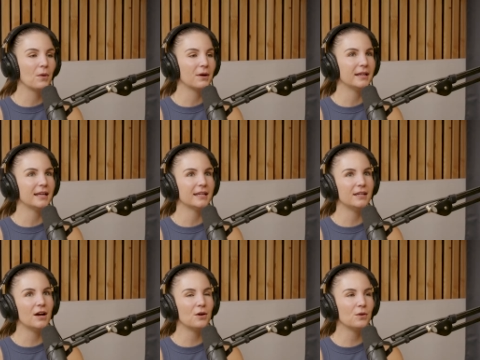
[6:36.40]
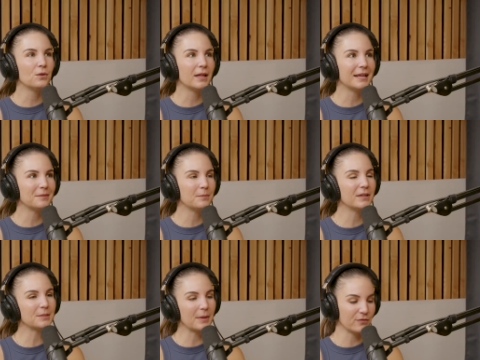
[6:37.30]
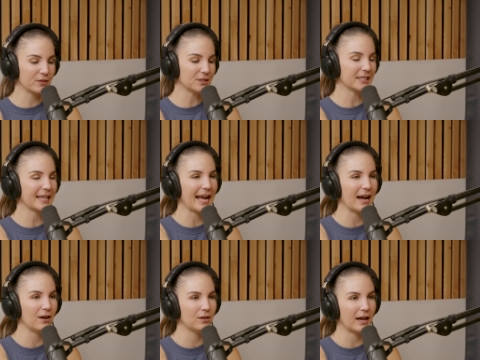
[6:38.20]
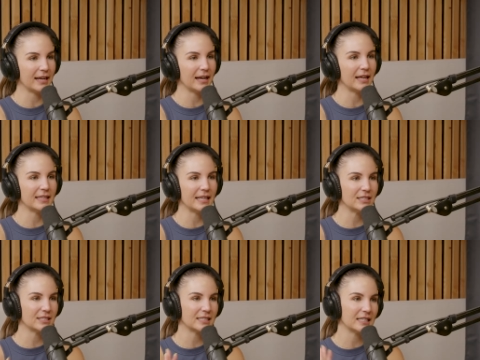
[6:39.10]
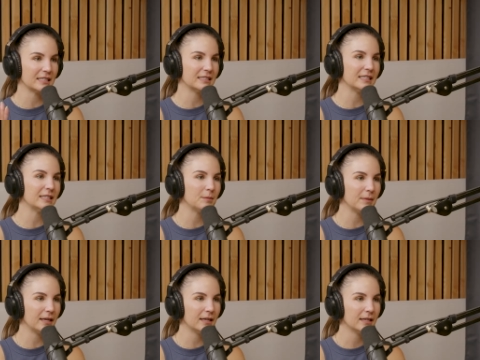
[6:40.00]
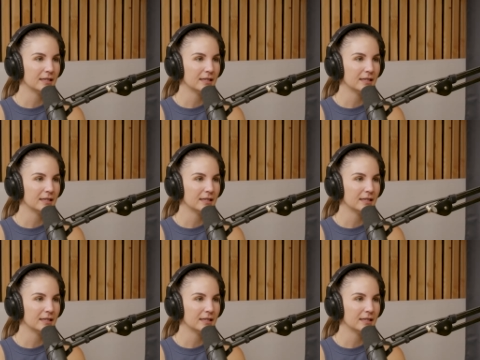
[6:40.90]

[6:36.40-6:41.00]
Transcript: warning. No, but it's my first account. They just deleted me.